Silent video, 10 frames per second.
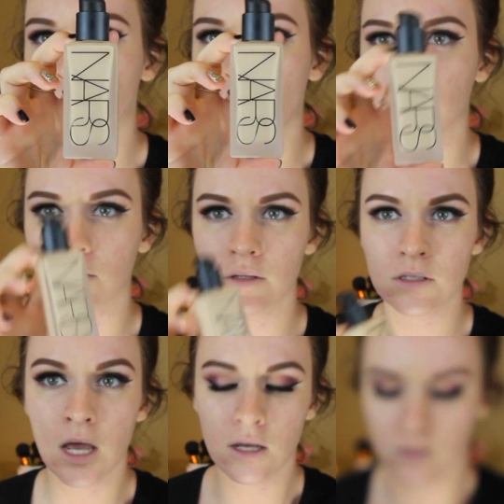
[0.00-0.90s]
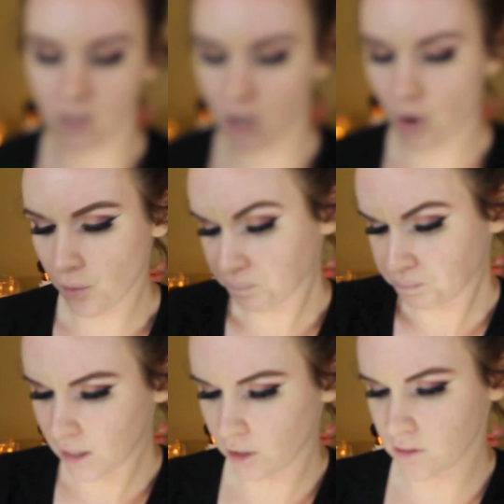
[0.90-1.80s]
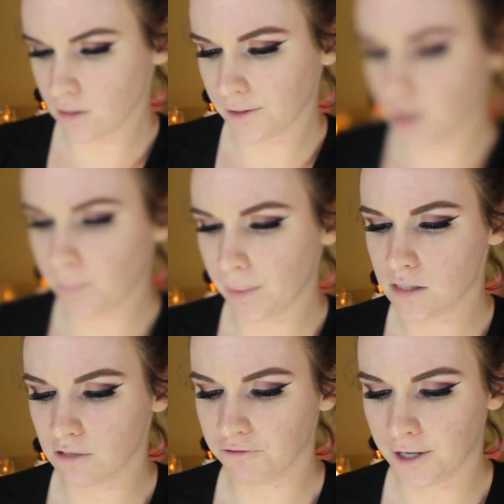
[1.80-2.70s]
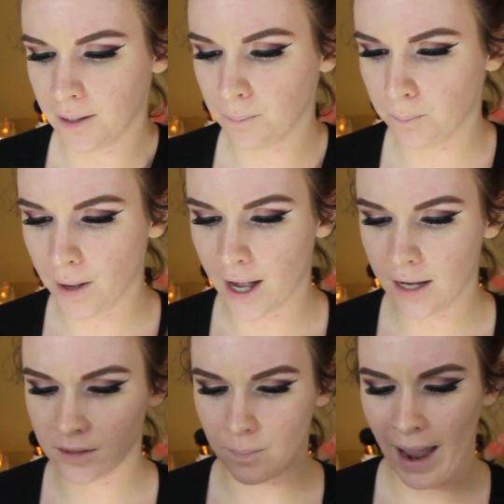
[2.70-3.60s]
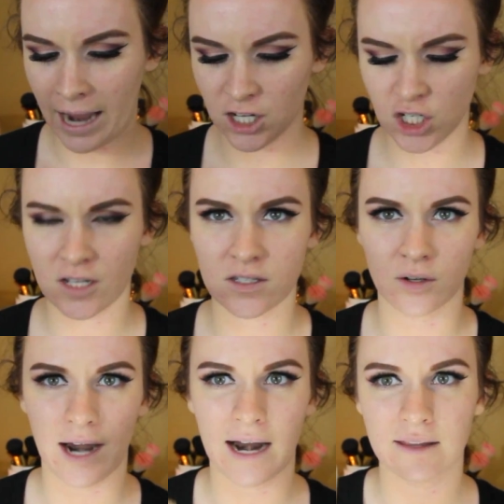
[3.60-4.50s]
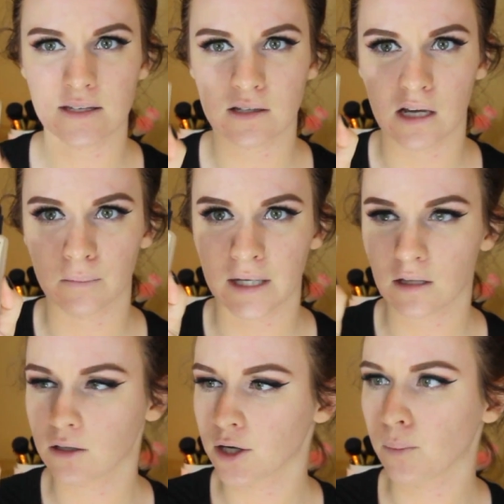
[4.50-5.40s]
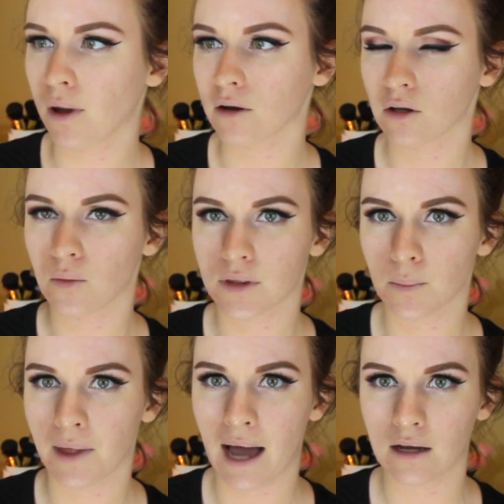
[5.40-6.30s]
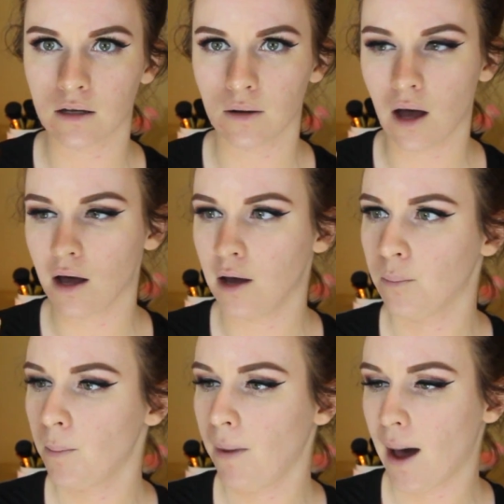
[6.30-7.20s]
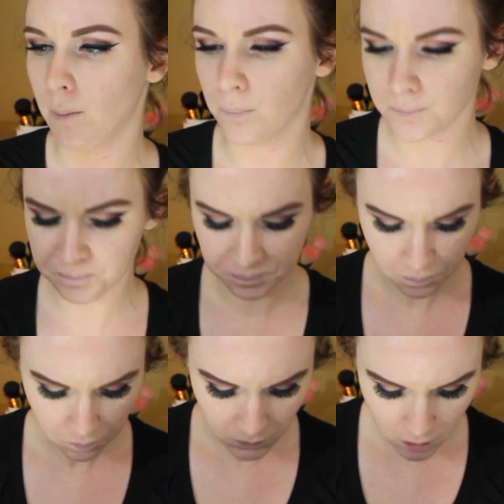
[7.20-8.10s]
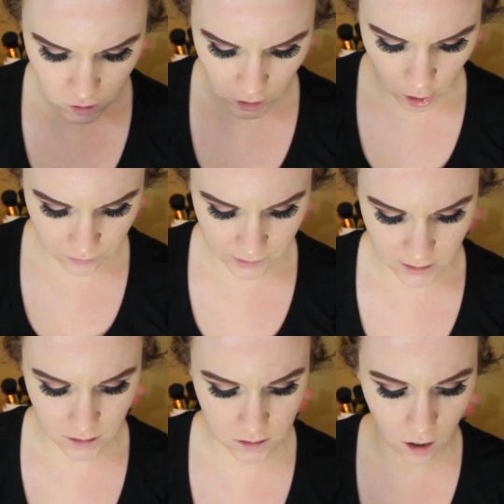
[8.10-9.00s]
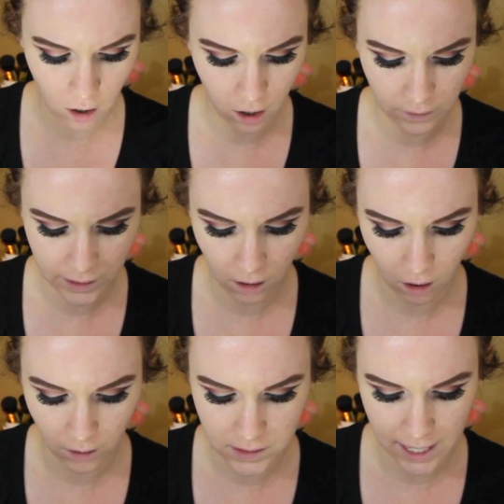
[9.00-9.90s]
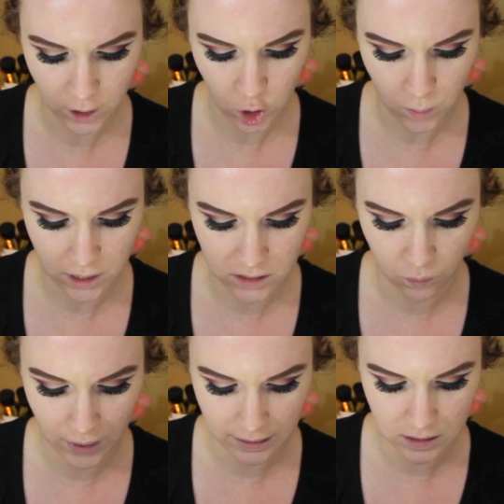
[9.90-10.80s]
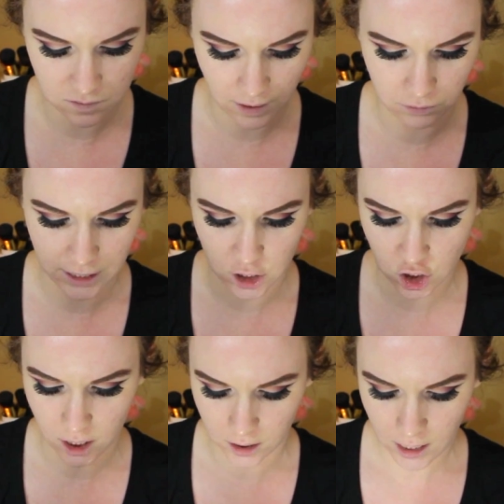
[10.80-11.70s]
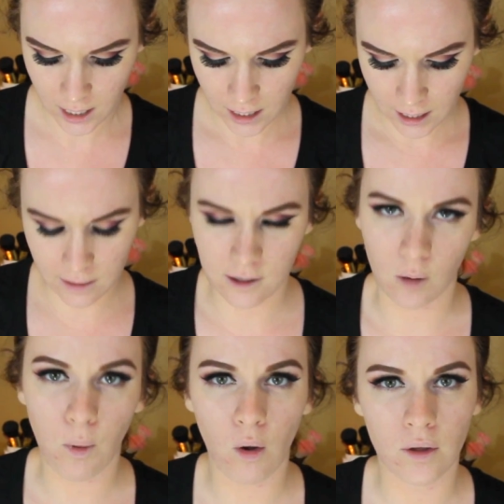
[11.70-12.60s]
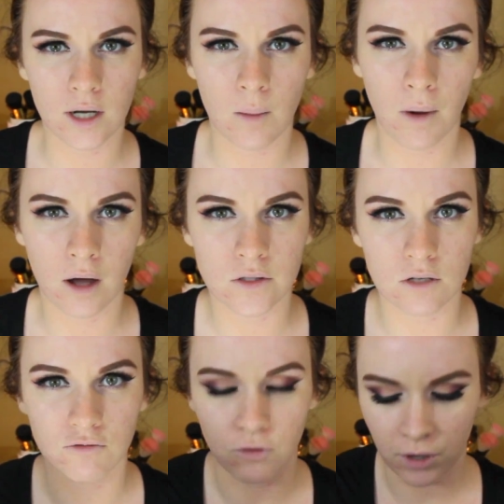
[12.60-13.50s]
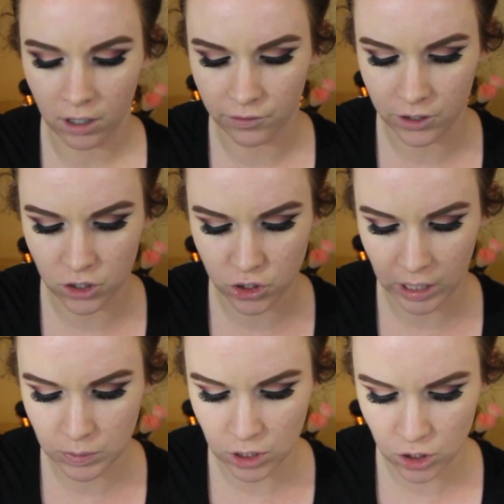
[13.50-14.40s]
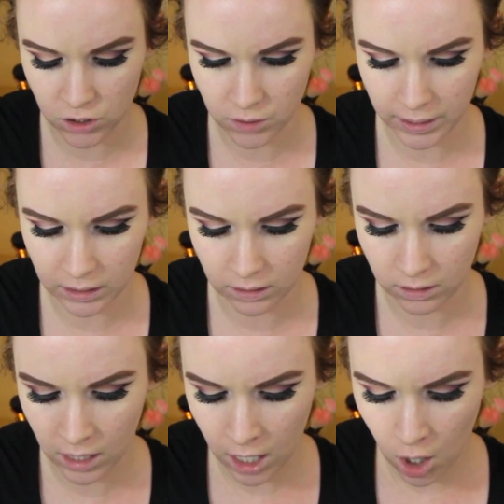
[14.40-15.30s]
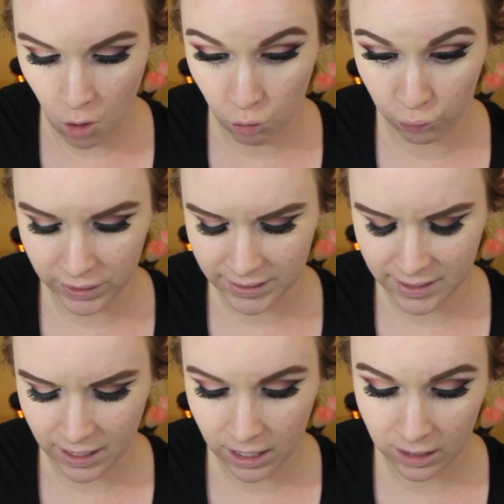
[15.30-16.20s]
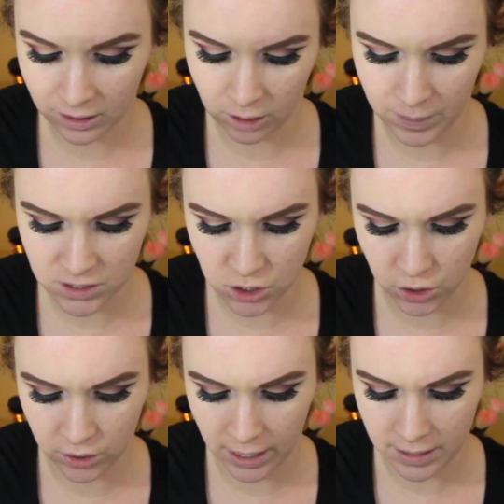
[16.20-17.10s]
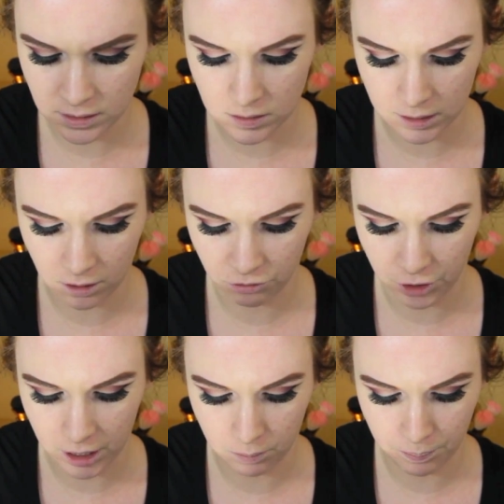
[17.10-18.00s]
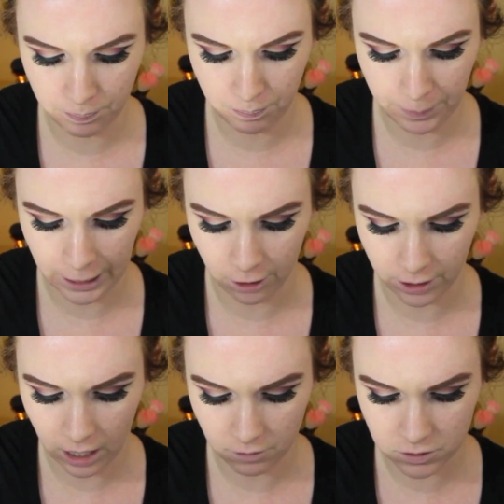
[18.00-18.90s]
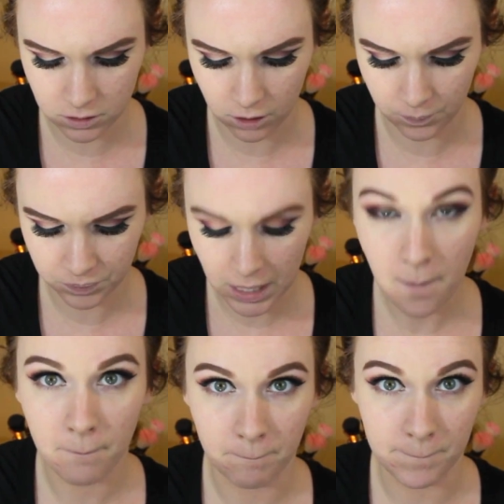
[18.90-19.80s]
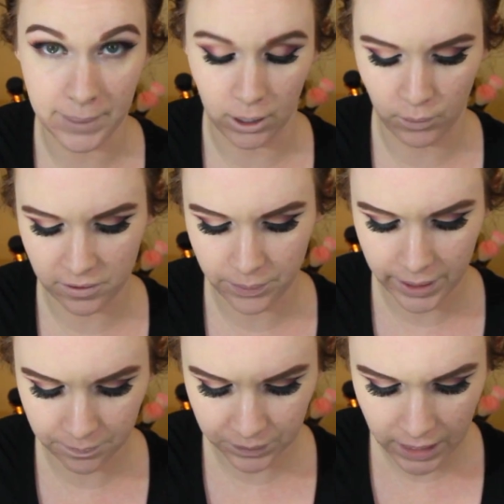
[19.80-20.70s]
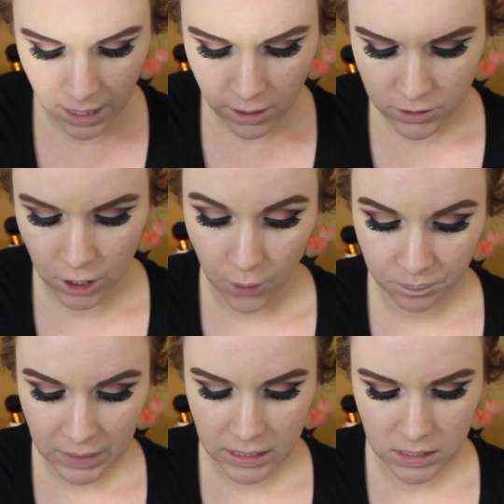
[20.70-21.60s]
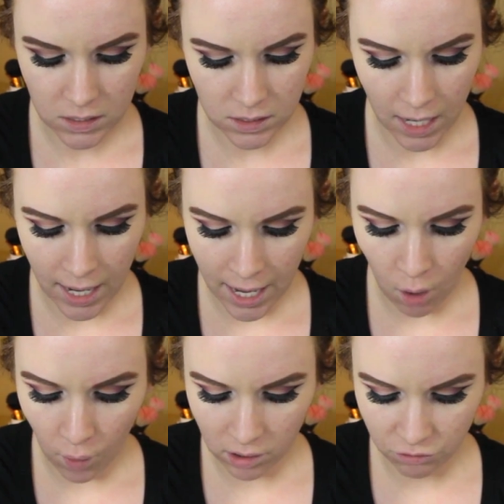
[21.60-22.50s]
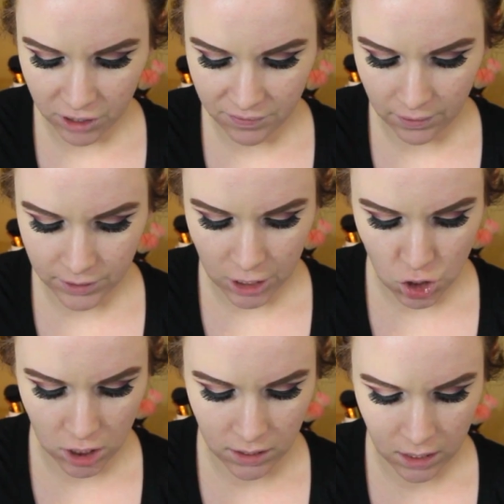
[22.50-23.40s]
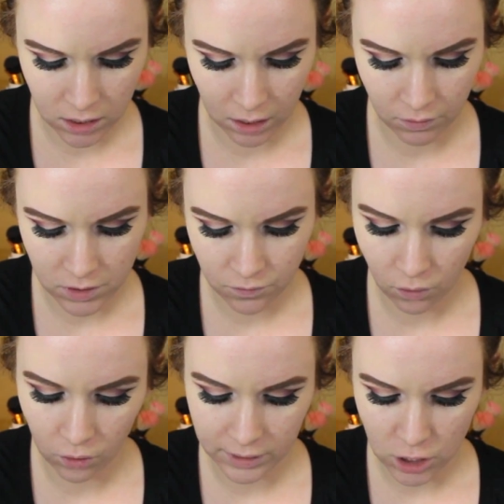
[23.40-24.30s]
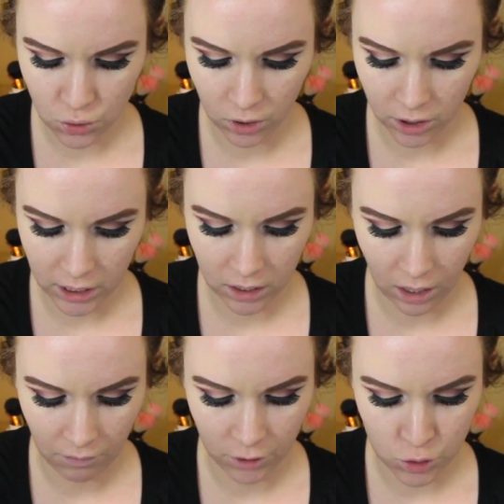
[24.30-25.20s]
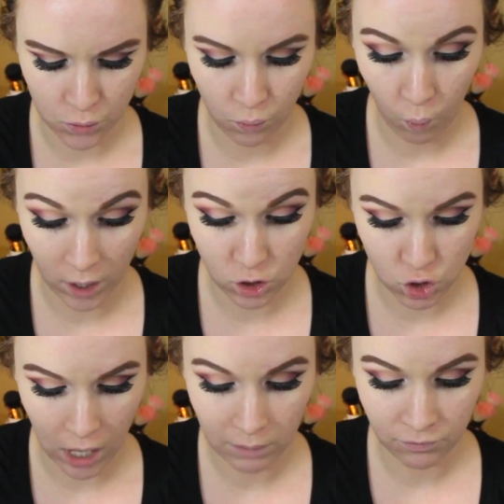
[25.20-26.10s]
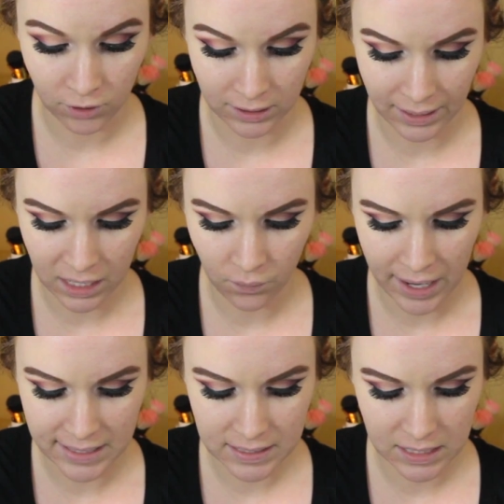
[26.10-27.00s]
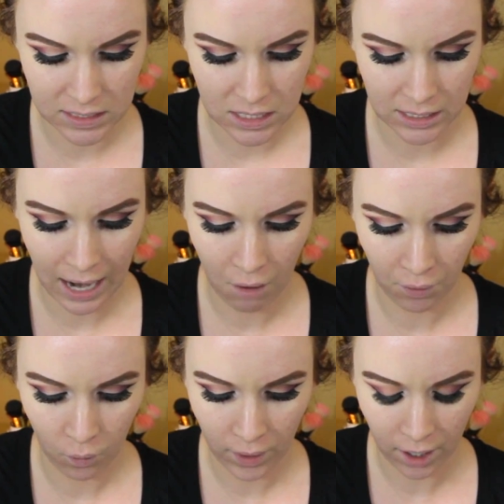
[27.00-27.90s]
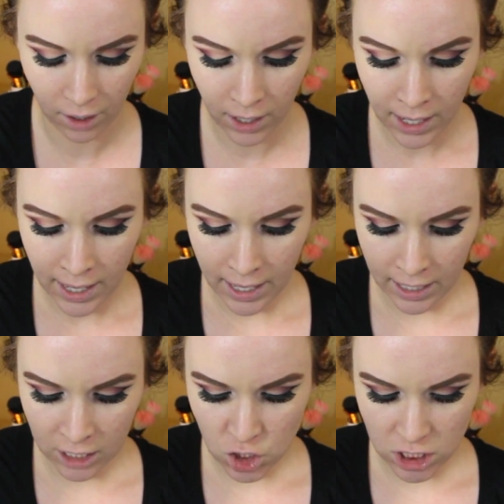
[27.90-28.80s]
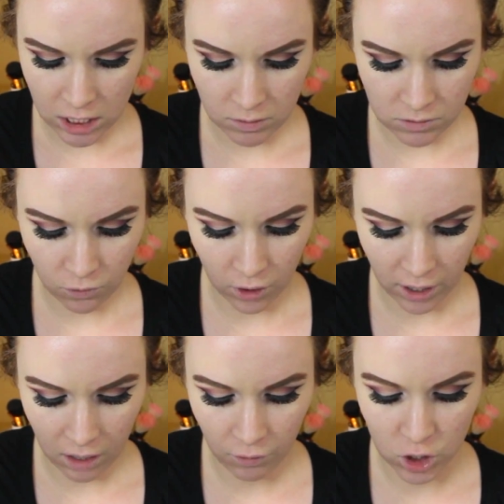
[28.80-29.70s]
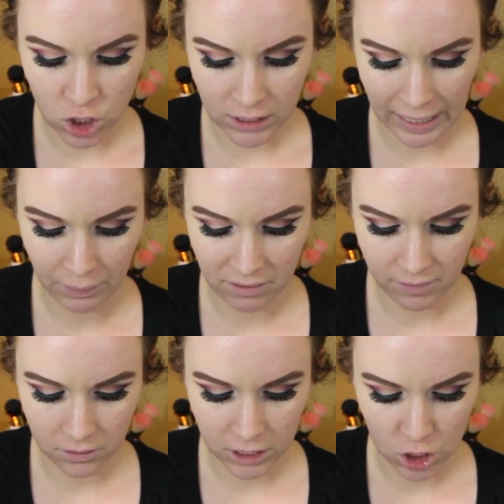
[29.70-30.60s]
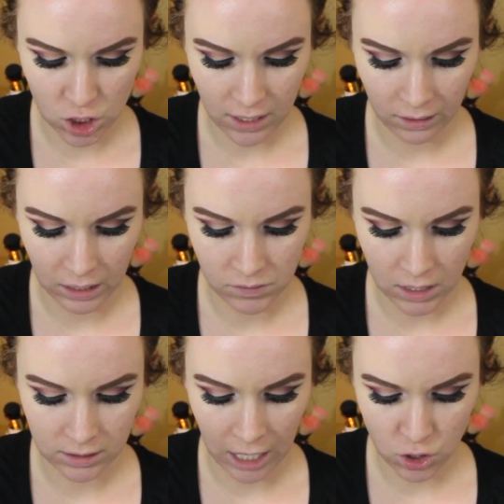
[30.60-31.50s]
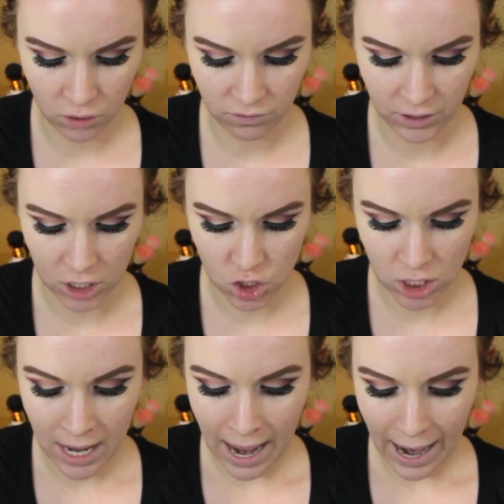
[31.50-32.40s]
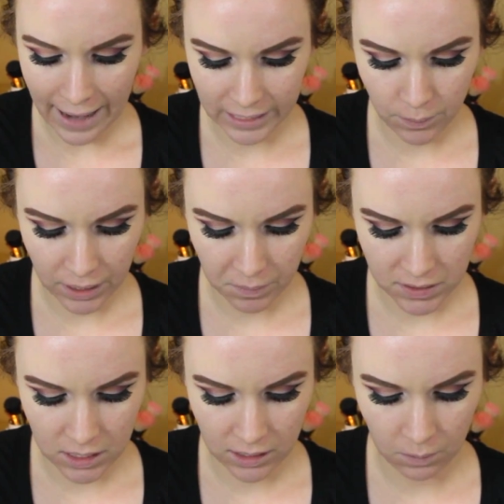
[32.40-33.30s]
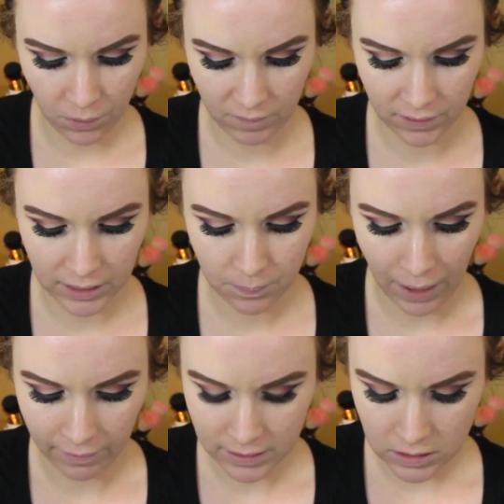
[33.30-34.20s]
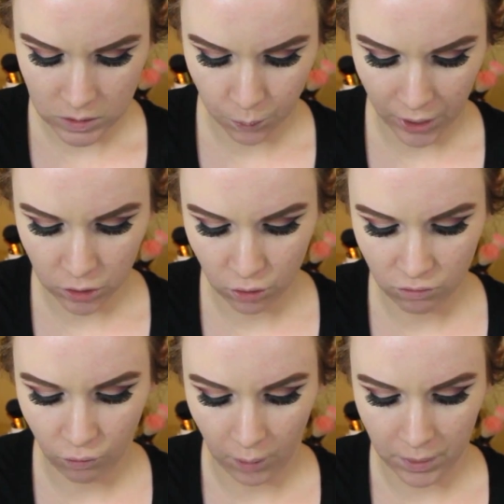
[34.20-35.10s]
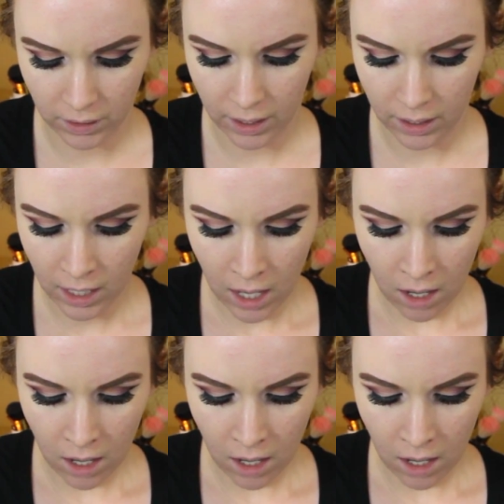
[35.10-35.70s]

bottles, so looks a little bit different, but the packaging is still kind of the same, like the clear bottle with the black pump. So this is called the All Day Luminous Weightless Foundation, and then I'll pull it up on Sephora for the description just so I can read a little bit to you guys. It's like a freaking paragraph, so bear with me. So this is a oil-free foundation that delivers full natural looking coverage with one drop for lightweight 16-hour wear. It achieves full coverage, lightweight foundation that leaves a natural finish. Highly pigmented and perfectly balanced, this breakthrough formula,